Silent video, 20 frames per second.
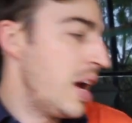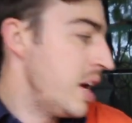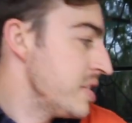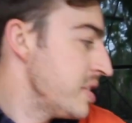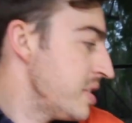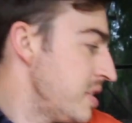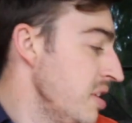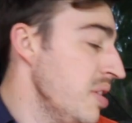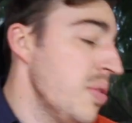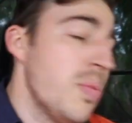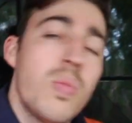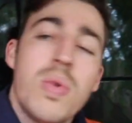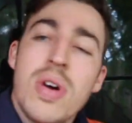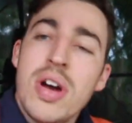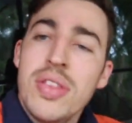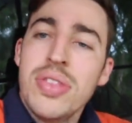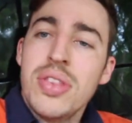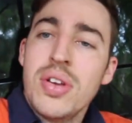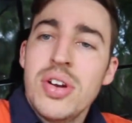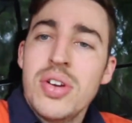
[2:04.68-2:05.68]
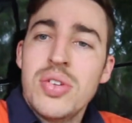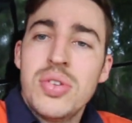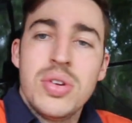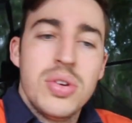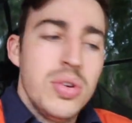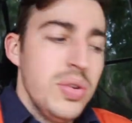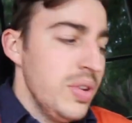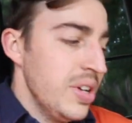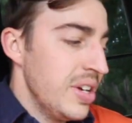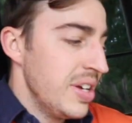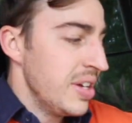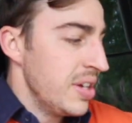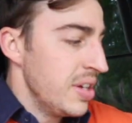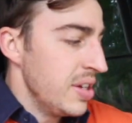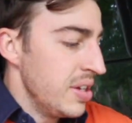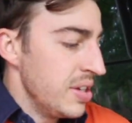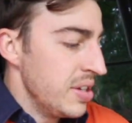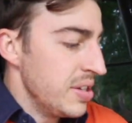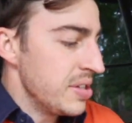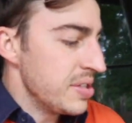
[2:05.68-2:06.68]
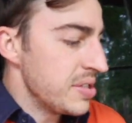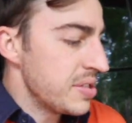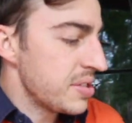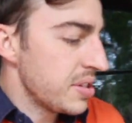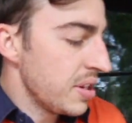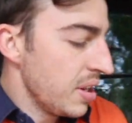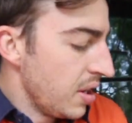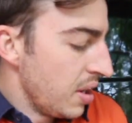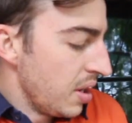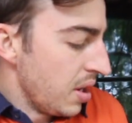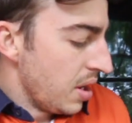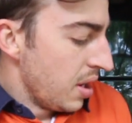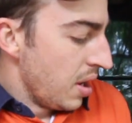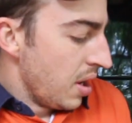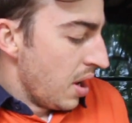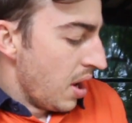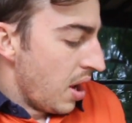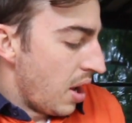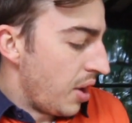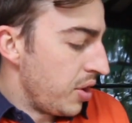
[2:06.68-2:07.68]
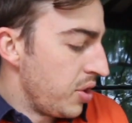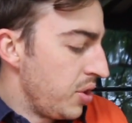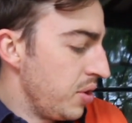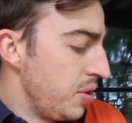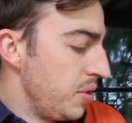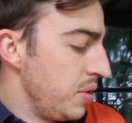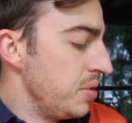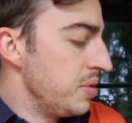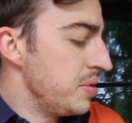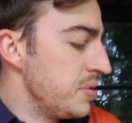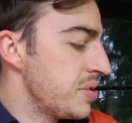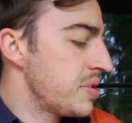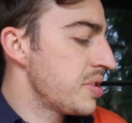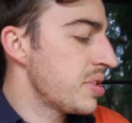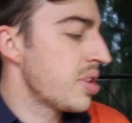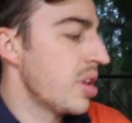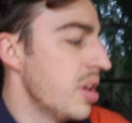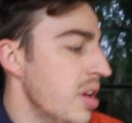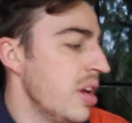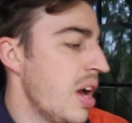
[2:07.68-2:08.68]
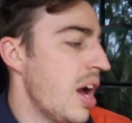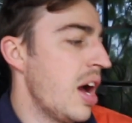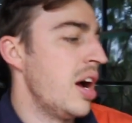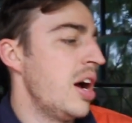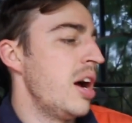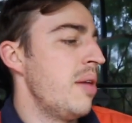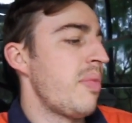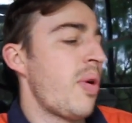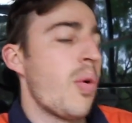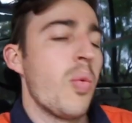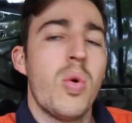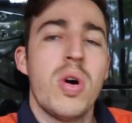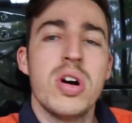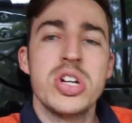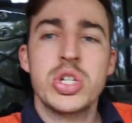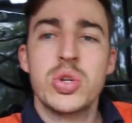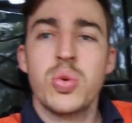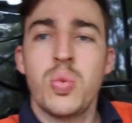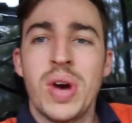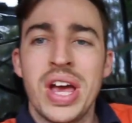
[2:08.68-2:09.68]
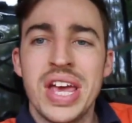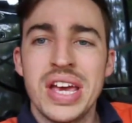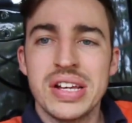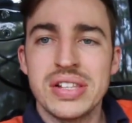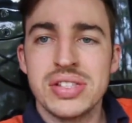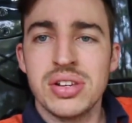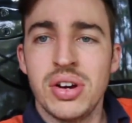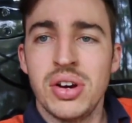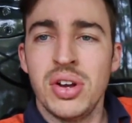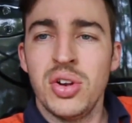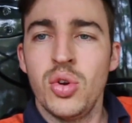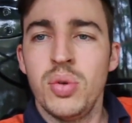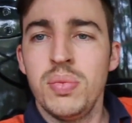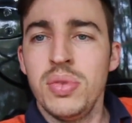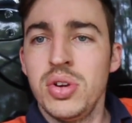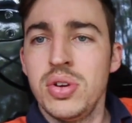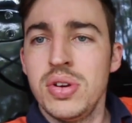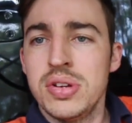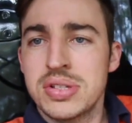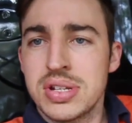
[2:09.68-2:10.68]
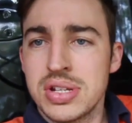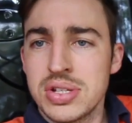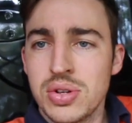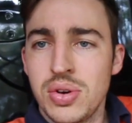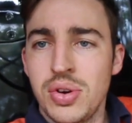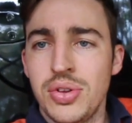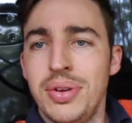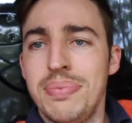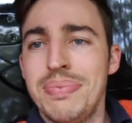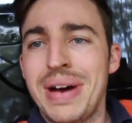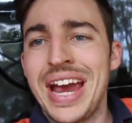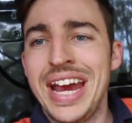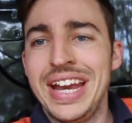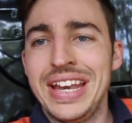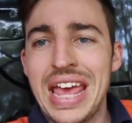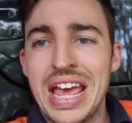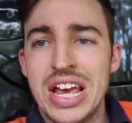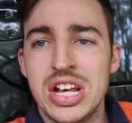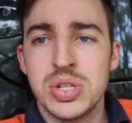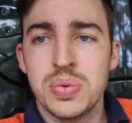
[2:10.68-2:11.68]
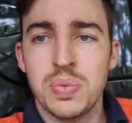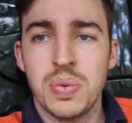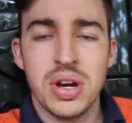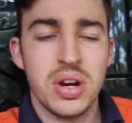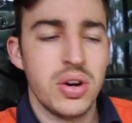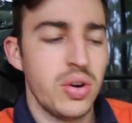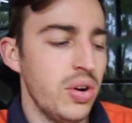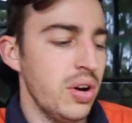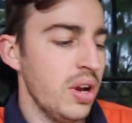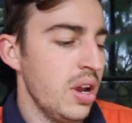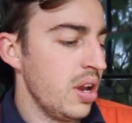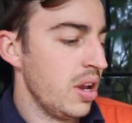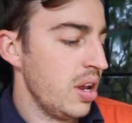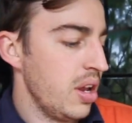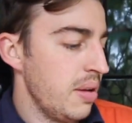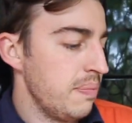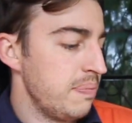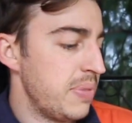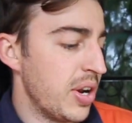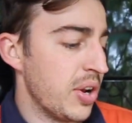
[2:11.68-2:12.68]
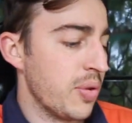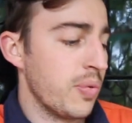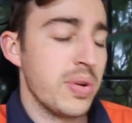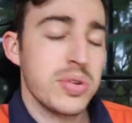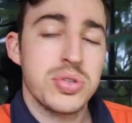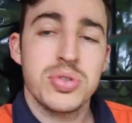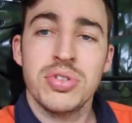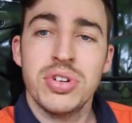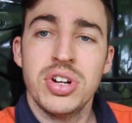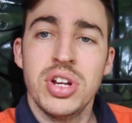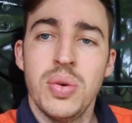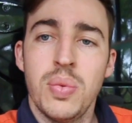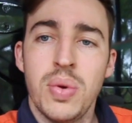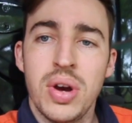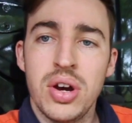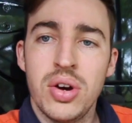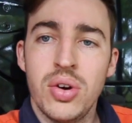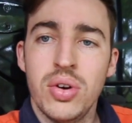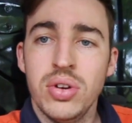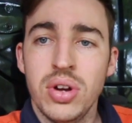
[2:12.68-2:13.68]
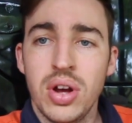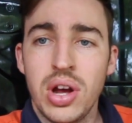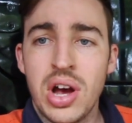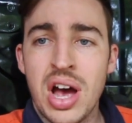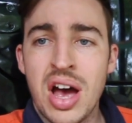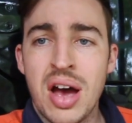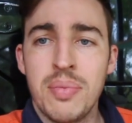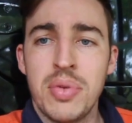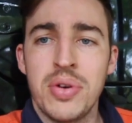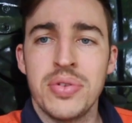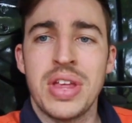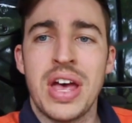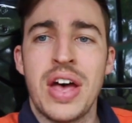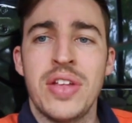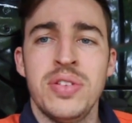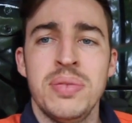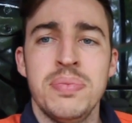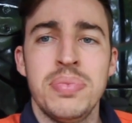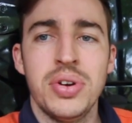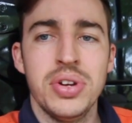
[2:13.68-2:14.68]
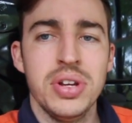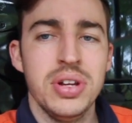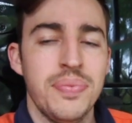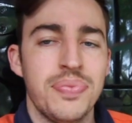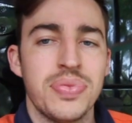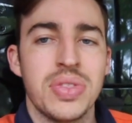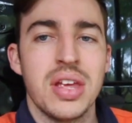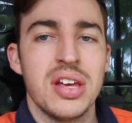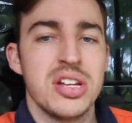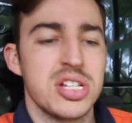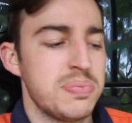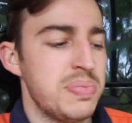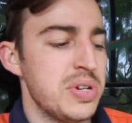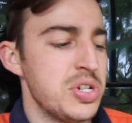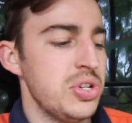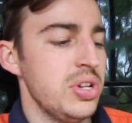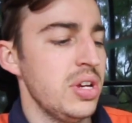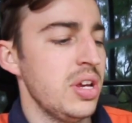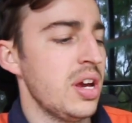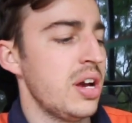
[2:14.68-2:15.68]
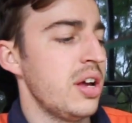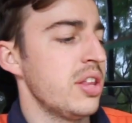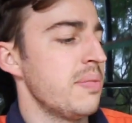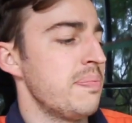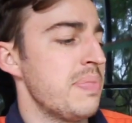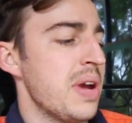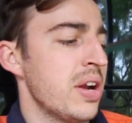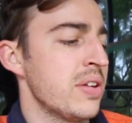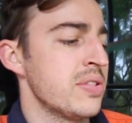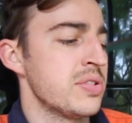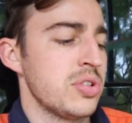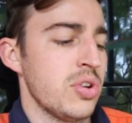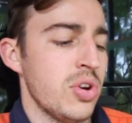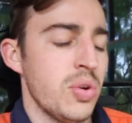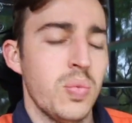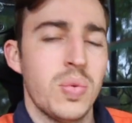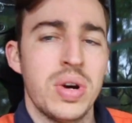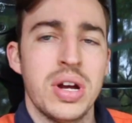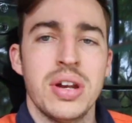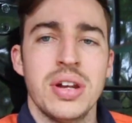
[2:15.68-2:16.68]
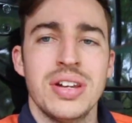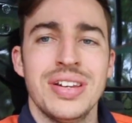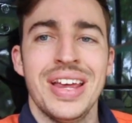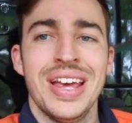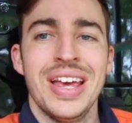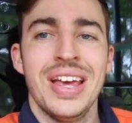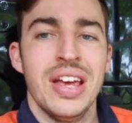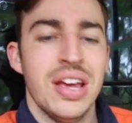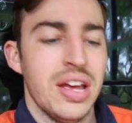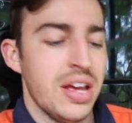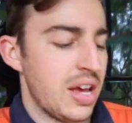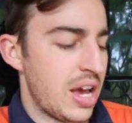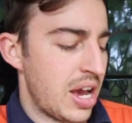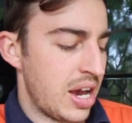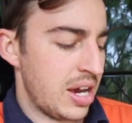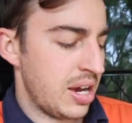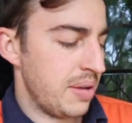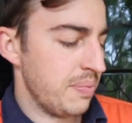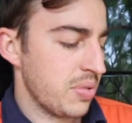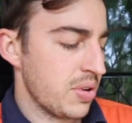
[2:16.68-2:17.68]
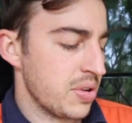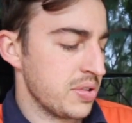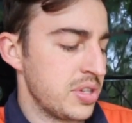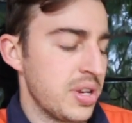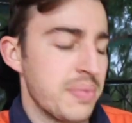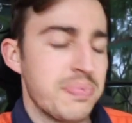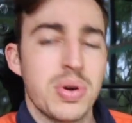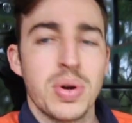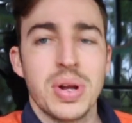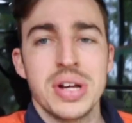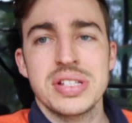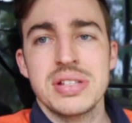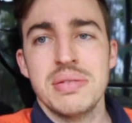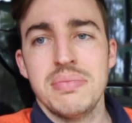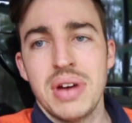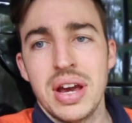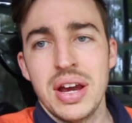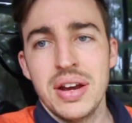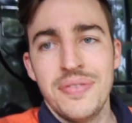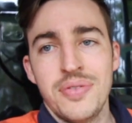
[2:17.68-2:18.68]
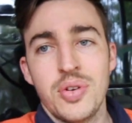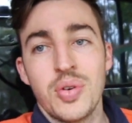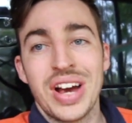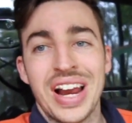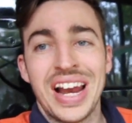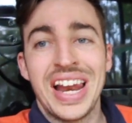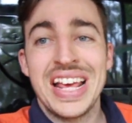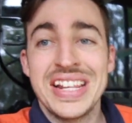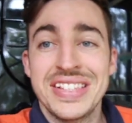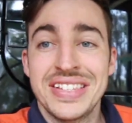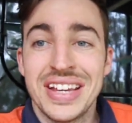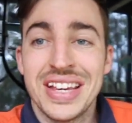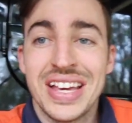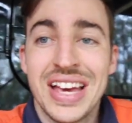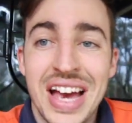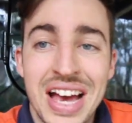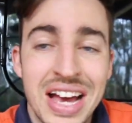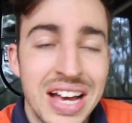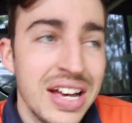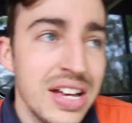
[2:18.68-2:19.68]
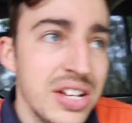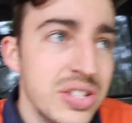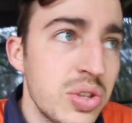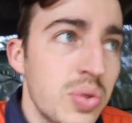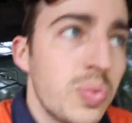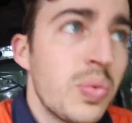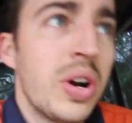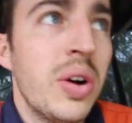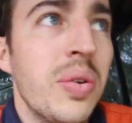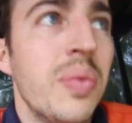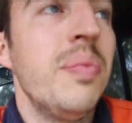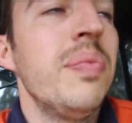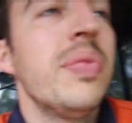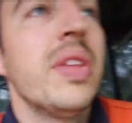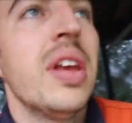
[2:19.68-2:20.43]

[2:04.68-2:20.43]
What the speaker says: step 1 that I do is I use a wash wax. I normally use this on the paint as well, but it works really well on the underbody, especially the Bowden Zone one, because their products are made for classic cars. Well,